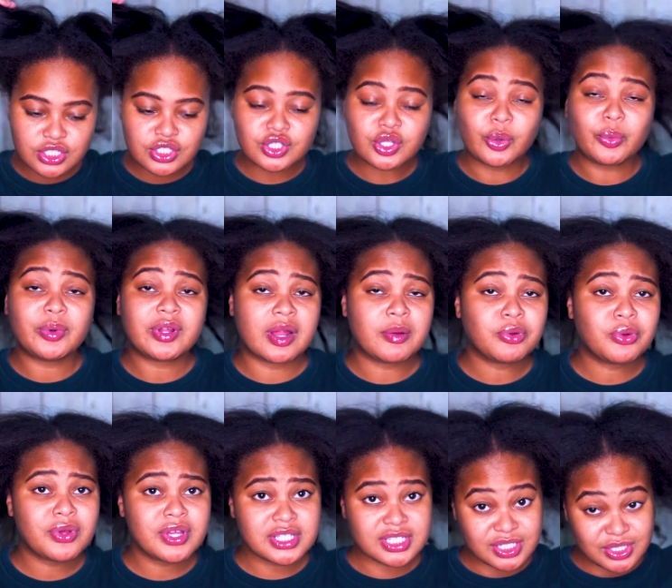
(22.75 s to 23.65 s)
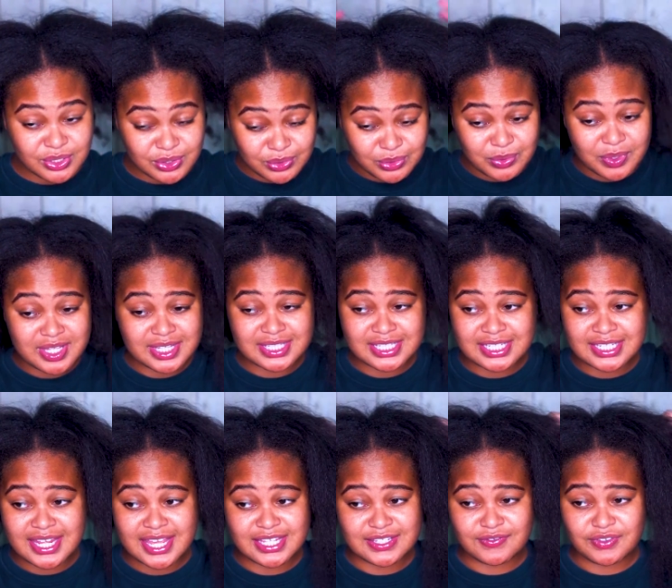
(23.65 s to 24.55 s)
So what I'm going to do in
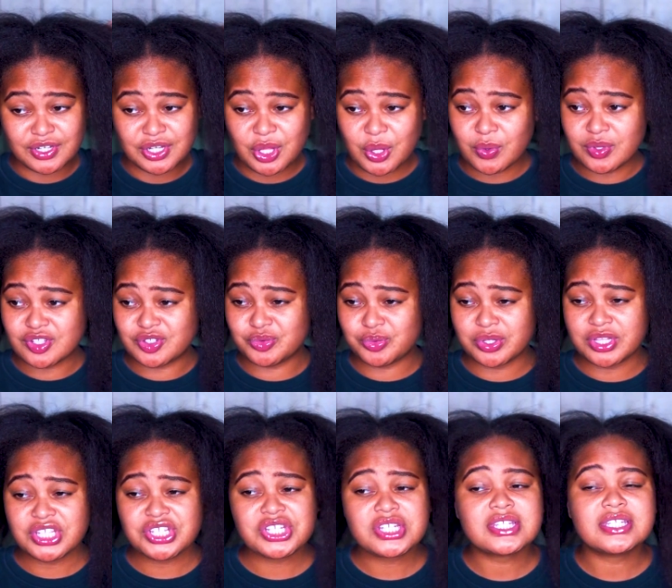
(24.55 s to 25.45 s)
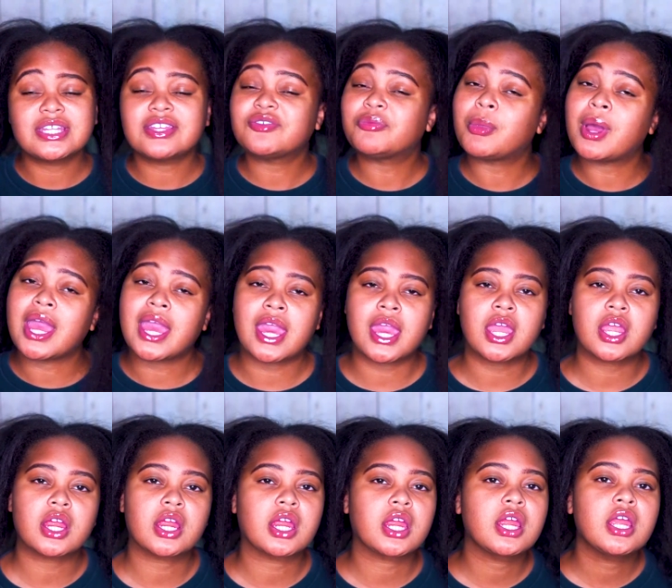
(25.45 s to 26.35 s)
today's video is really just give my
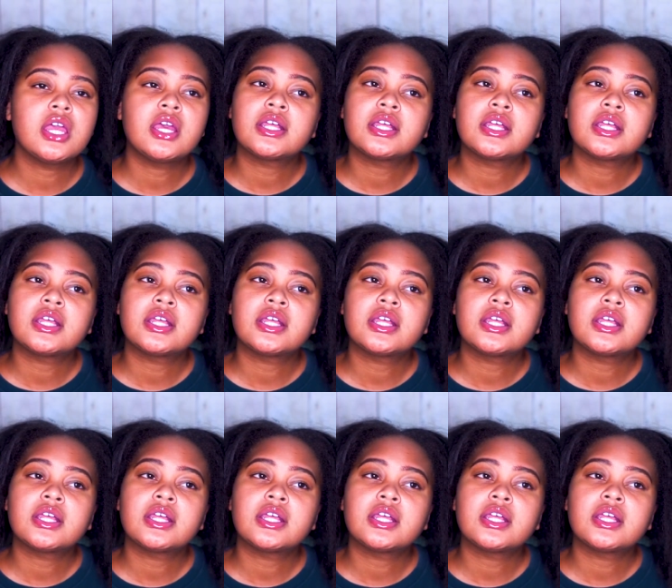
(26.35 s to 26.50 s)
hair